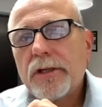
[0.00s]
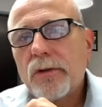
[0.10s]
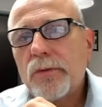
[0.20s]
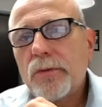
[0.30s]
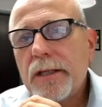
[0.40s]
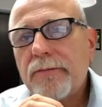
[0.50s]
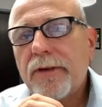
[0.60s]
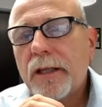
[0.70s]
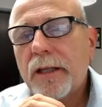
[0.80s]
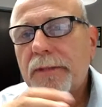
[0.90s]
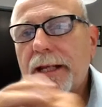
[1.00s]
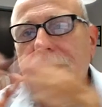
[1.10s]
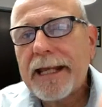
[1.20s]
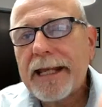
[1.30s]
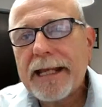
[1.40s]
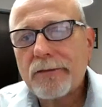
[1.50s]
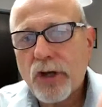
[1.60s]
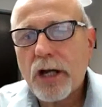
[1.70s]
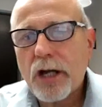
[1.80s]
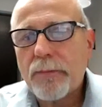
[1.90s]
So we developed, and I can't
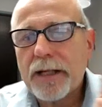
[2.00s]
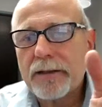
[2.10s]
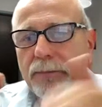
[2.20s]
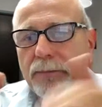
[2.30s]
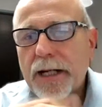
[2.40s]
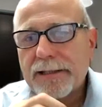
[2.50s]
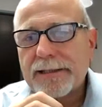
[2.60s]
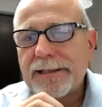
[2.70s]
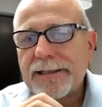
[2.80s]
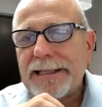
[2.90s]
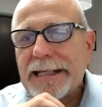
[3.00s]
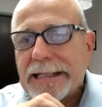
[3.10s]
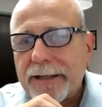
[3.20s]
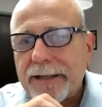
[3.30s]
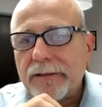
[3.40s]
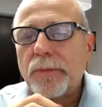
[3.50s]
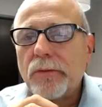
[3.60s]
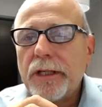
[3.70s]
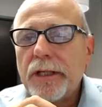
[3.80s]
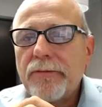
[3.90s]
talk about the process in details,
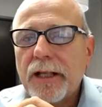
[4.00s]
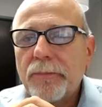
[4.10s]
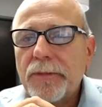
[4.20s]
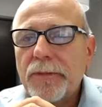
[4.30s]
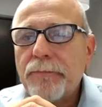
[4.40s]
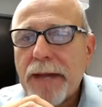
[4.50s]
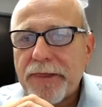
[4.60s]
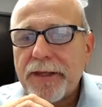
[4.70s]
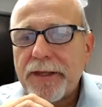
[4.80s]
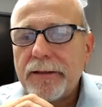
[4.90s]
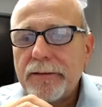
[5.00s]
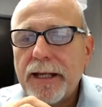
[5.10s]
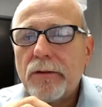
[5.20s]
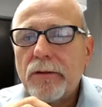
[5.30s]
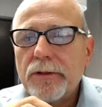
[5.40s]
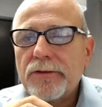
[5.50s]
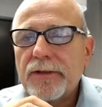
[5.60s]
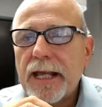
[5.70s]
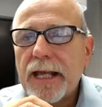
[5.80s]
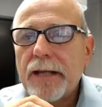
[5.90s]
but we developed a method that
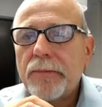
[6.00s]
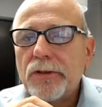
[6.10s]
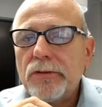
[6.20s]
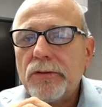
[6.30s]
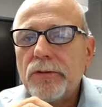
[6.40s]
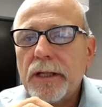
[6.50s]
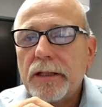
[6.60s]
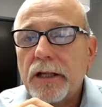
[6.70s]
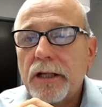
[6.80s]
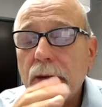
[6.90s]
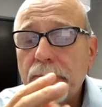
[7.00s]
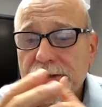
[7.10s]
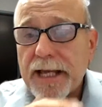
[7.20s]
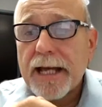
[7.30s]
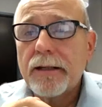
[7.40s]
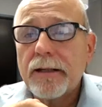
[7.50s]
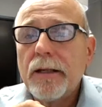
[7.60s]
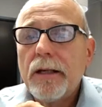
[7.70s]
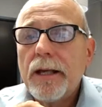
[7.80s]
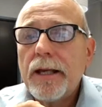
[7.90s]
was able to encompass
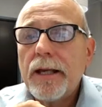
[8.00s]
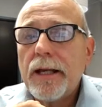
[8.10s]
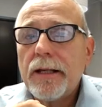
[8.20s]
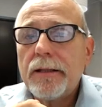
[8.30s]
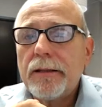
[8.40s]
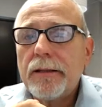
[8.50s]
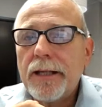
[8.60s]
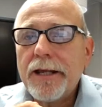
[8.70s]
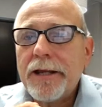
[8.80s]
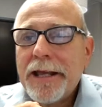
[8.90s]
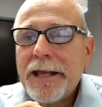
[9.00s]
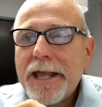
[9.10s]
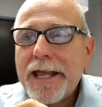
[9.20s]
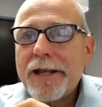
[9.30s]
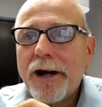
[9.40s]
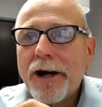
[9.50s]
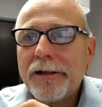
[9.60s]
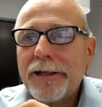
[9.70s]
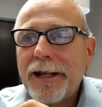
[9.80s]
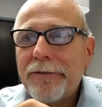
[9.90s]
that. And he
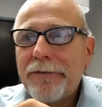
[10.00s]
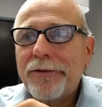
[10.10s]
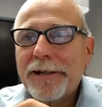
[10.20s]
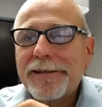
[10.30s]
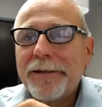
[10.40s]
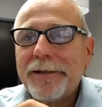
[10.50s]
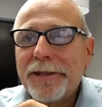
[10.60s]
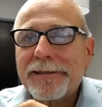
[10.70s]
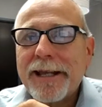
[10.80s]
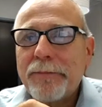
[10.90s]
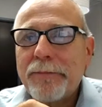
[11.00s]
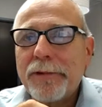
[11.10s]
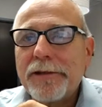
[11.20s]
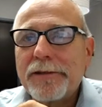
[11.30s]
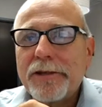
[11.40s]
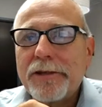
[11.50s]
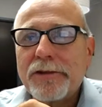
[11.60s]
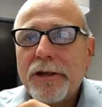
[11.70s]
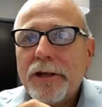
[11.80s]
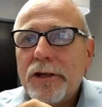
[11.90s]
called it after I sent him the sample. He
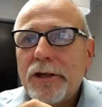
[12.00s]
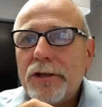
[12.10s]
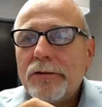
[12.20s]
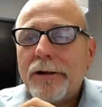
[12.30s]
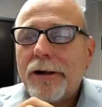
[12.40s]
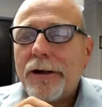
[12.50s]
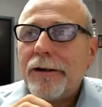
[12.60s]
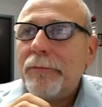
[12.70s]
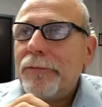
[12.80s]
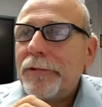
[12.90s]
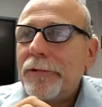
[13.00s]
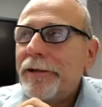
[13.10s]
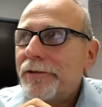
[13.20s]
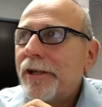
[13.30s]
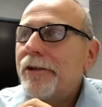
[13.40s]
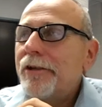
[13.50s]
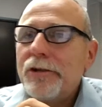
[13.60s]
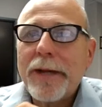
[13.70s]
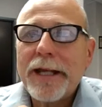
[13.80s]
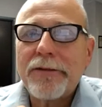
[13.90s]
says, "You, what did he say?
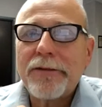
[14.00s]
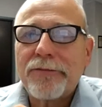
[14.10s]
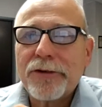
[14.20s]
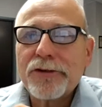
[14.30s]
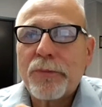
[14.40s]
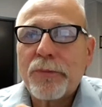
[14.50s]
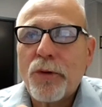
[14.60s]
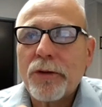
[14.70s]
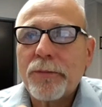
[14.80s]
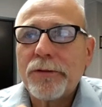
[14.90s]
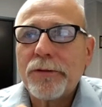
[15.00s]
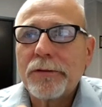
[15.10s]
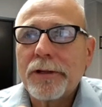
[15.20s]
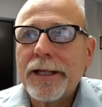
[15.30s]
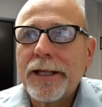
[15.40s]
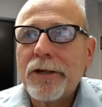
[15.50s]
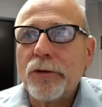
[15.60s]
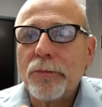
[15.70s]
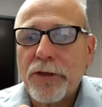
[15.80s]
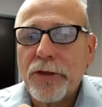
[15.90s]
You made the first portable clean
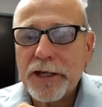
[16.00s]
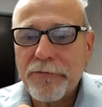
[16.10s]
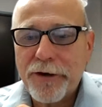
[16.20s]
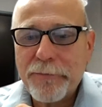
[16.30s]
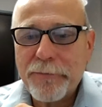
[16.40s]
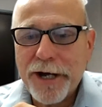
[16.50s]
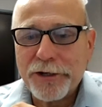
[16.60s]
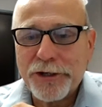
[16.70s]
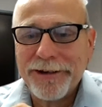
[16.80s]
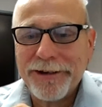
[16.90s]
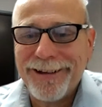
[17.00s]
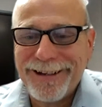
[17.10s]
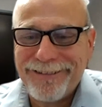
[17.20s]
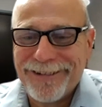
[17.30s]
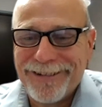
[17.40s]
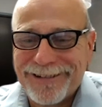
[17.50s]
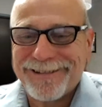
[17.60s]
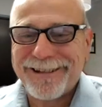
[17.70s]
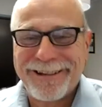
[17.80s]
room. Thank you very much." He was